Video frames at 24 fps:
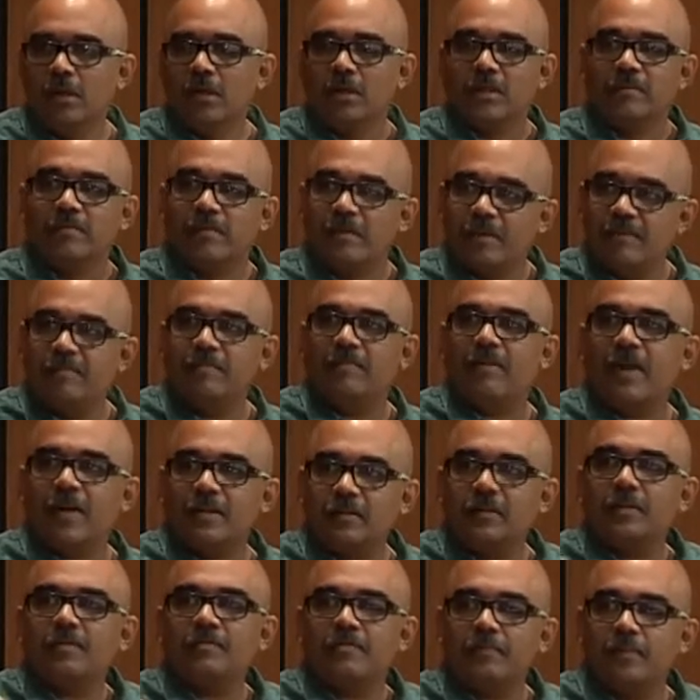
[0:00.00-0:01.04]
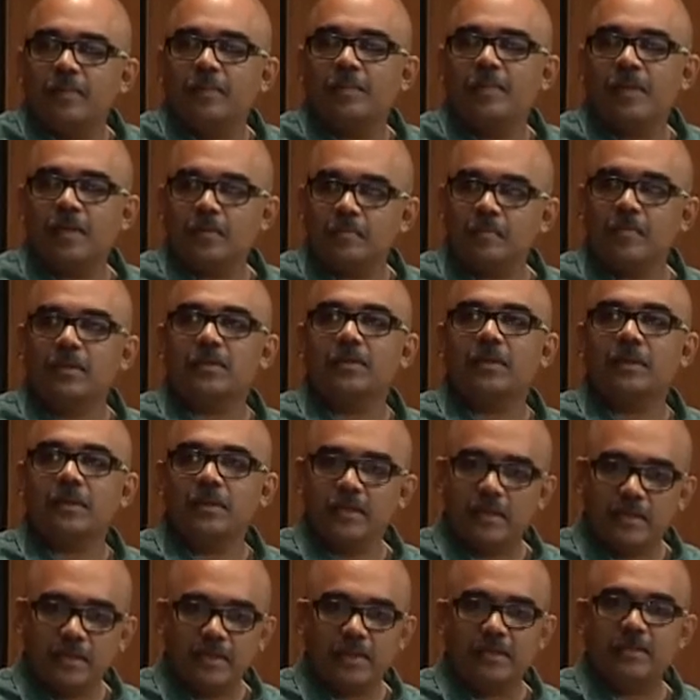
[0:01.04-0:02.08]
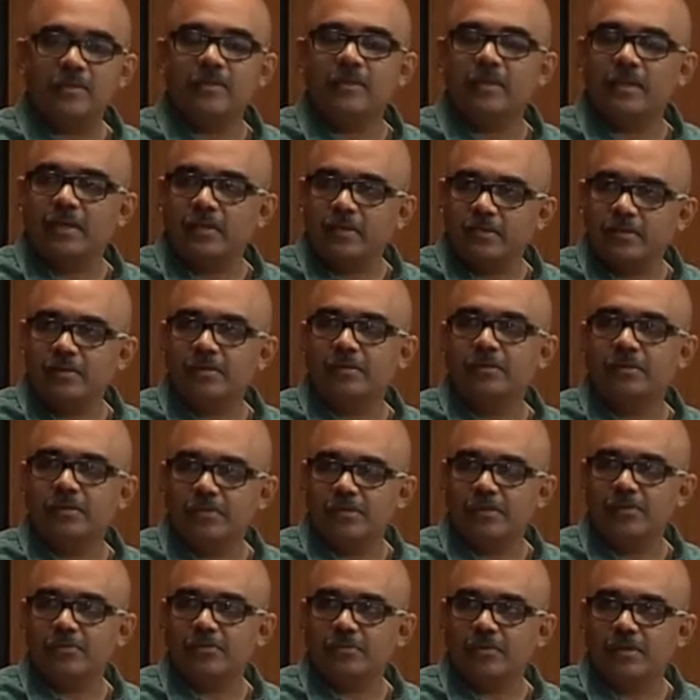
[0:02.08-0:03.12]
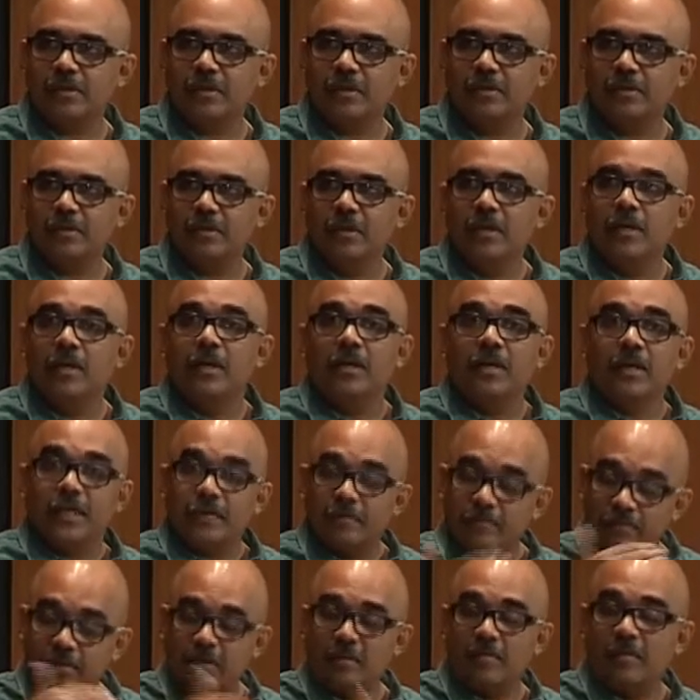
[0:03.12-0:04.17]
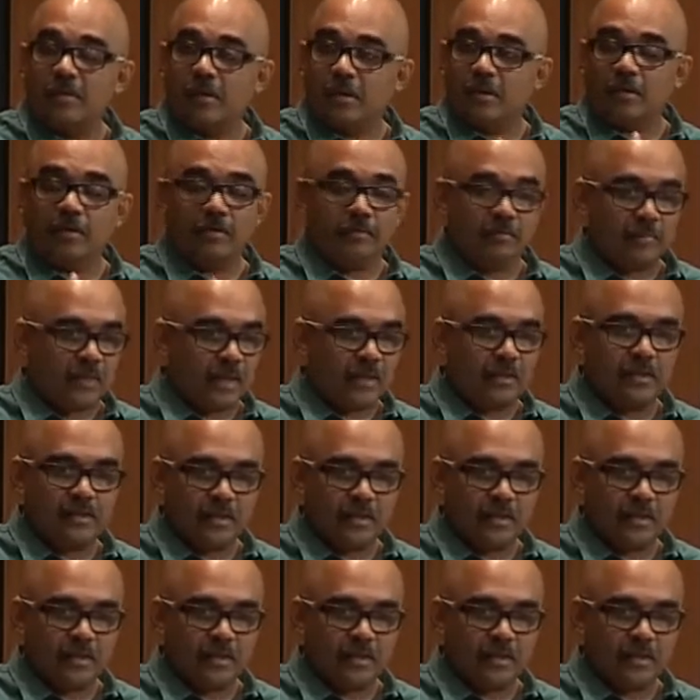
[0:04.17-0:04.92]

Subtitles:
The very fact that a film like Masaan can get a theatrical release today, even in about 10